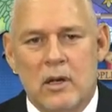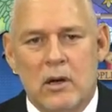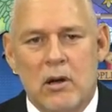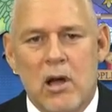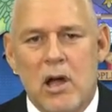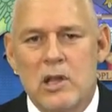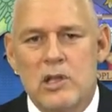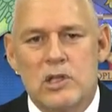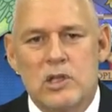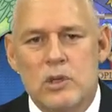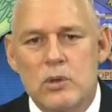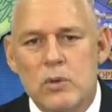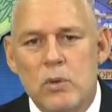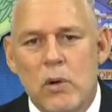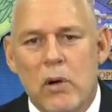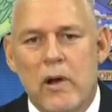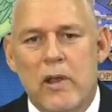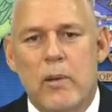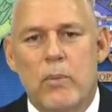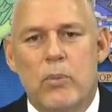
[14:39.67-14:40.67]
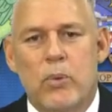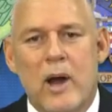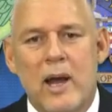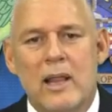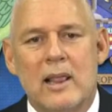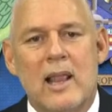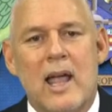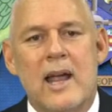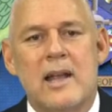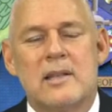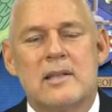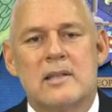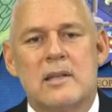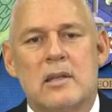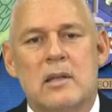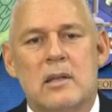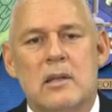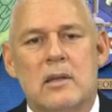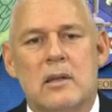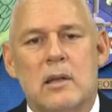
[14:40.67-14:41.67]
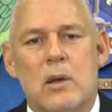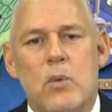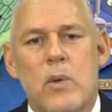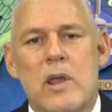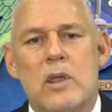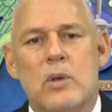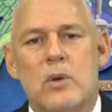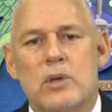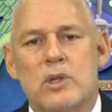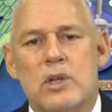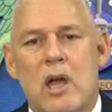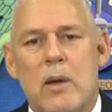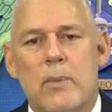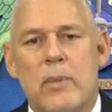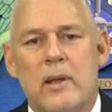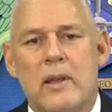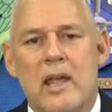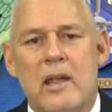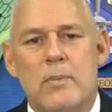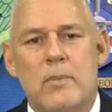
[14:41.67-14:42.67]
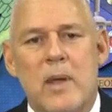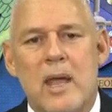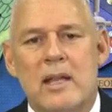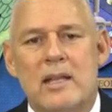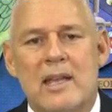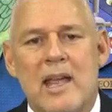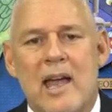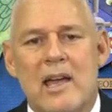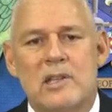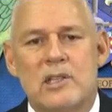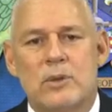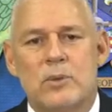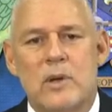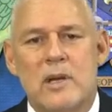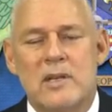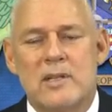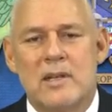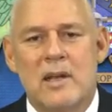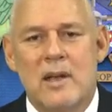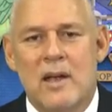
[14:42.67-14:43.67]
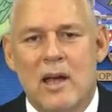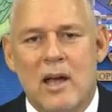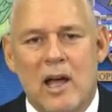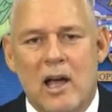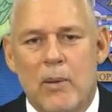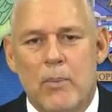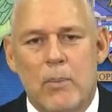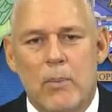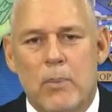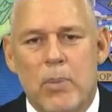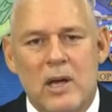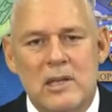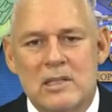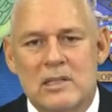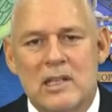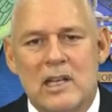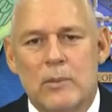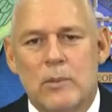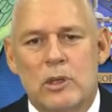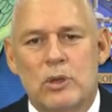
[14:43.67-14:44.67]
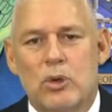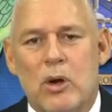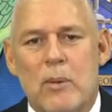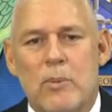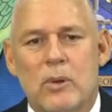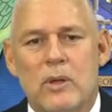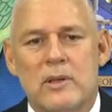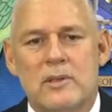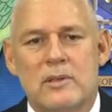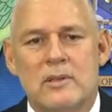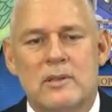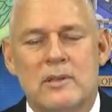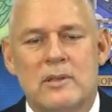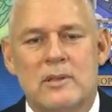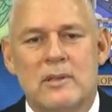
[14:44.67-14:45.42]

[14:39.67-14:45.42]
Gone too are the bright lights and the window shopping that made Castries a bustling metropolis.